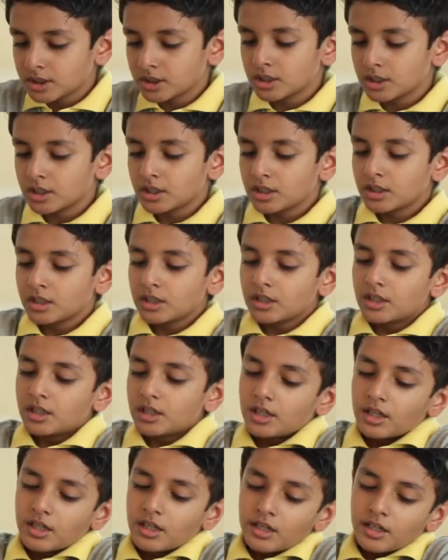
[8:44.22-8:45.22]
Traditional
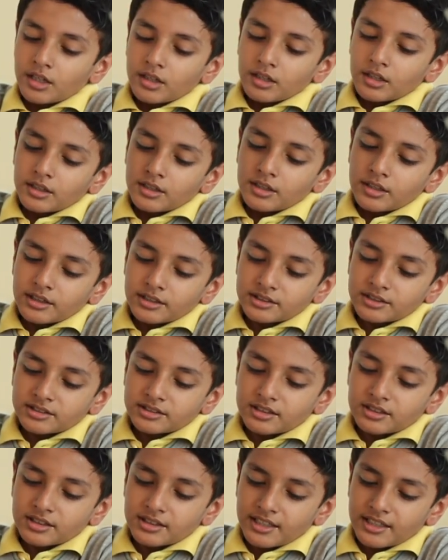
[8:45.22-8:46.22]
Asian culture
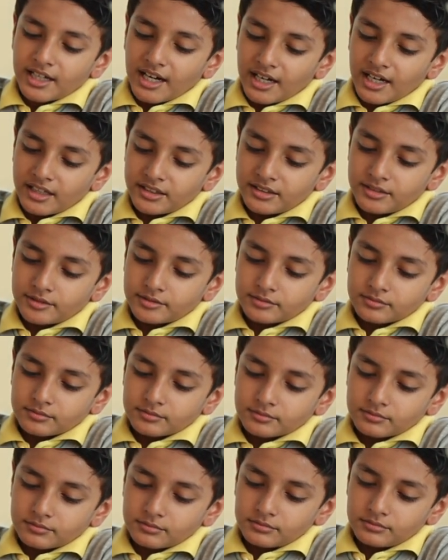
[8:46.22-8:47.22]
often clashes with the
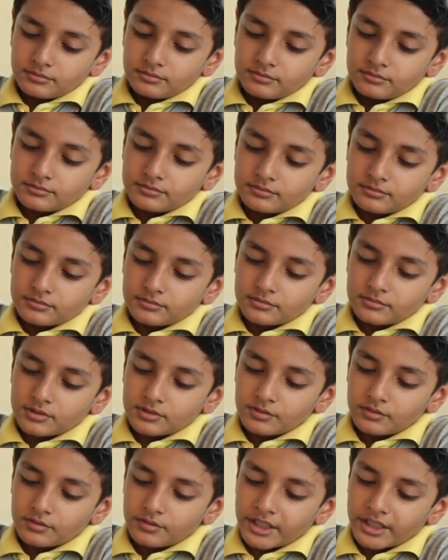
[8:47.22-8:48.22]
idea of
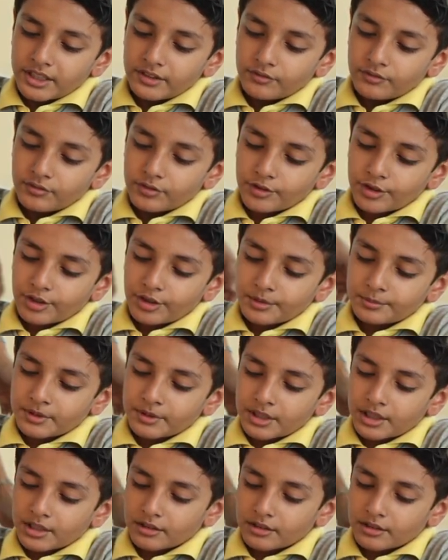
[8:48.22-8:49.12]
advocating for yourself in the